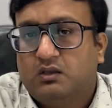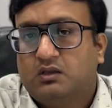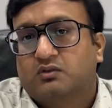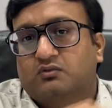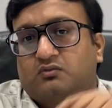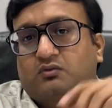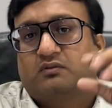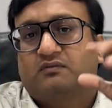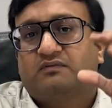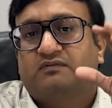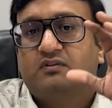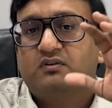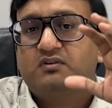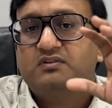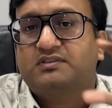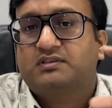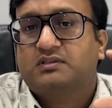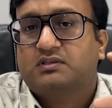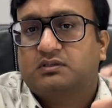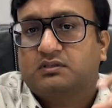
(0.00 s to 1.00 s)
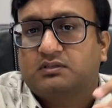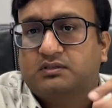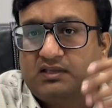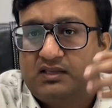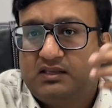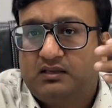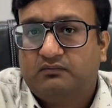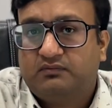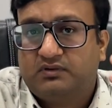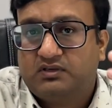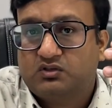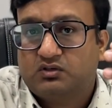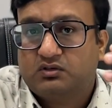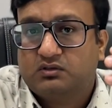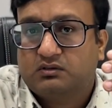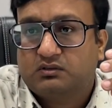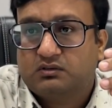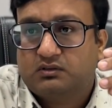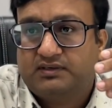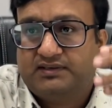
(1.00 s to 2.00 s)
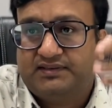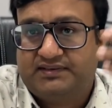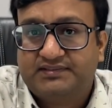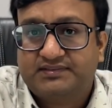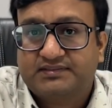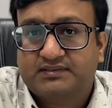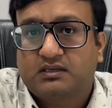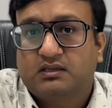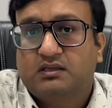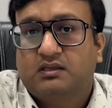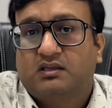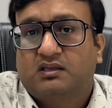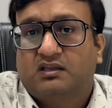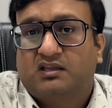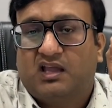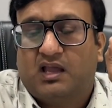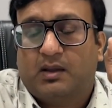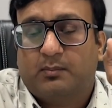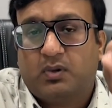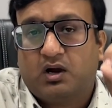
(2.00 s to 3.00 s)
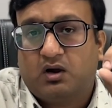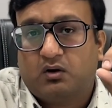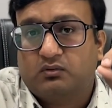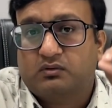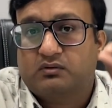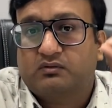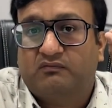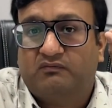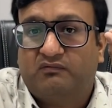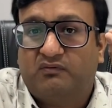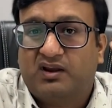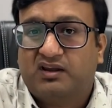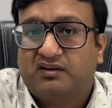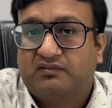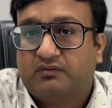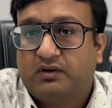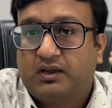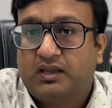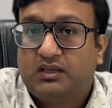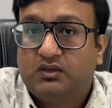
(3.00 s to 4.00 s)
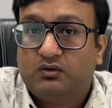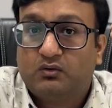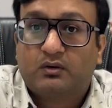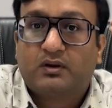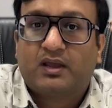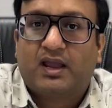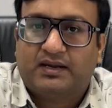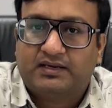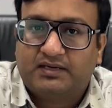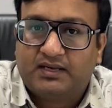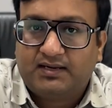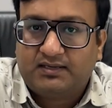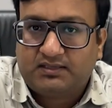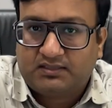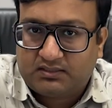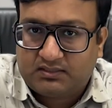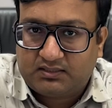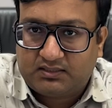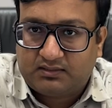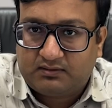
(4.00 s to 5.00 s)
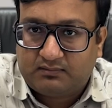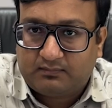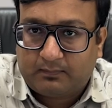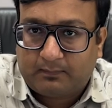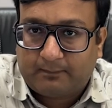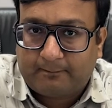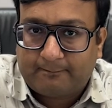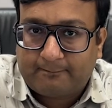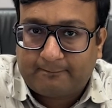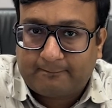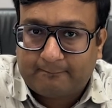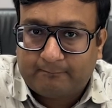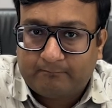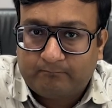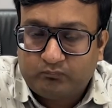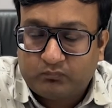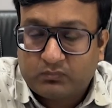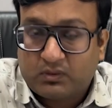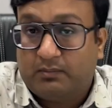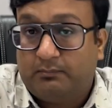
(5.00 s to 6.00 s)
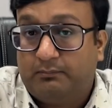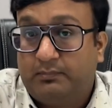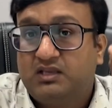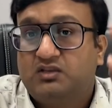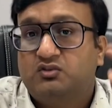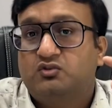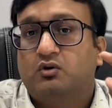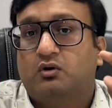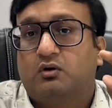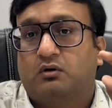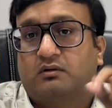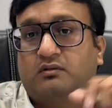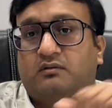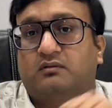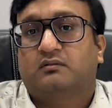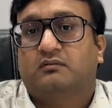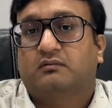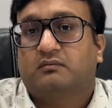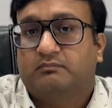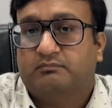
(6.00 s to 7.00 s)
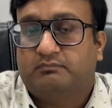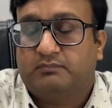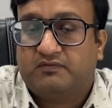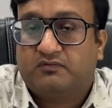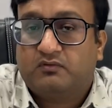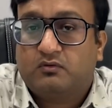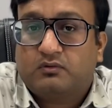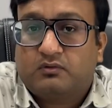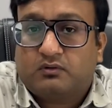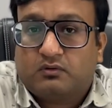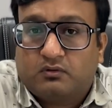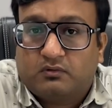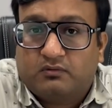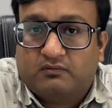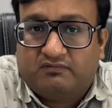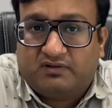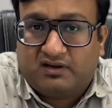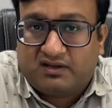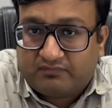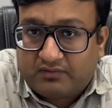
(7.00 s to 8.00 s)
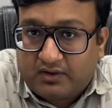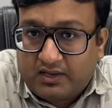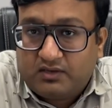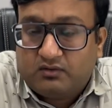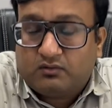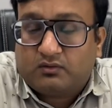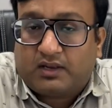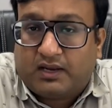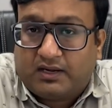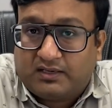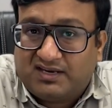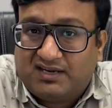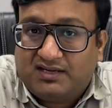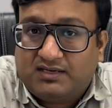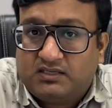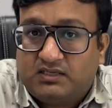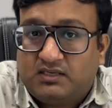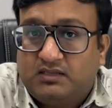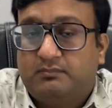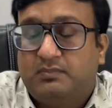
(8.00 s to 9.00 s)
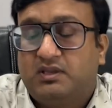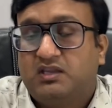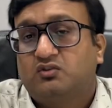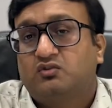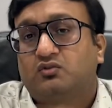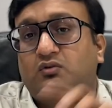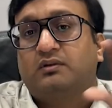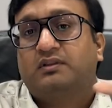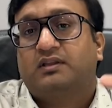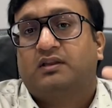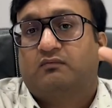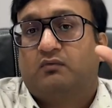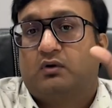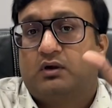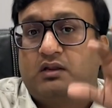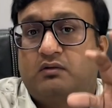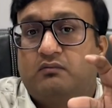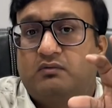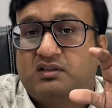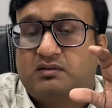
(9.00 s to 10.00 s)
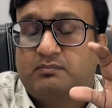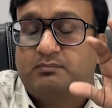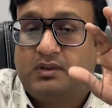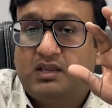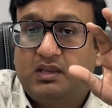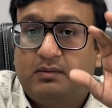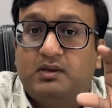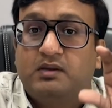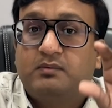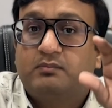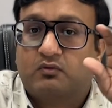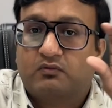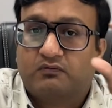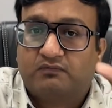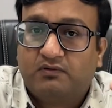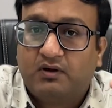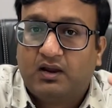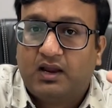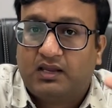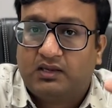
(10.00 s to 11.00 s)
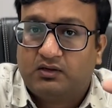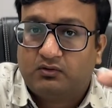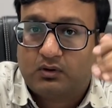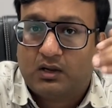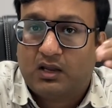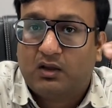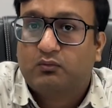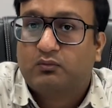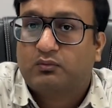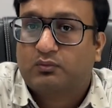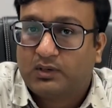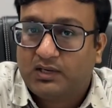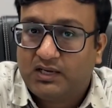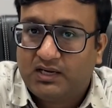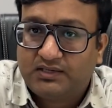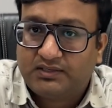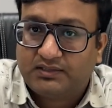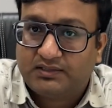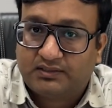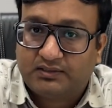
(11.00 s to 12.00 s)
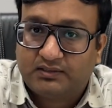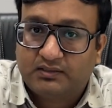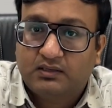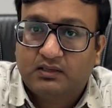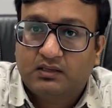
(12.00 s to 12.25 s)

So the first thing which is about verifying your identity. Make sure before verifying your identity, make sure that whatever the payment profile you have created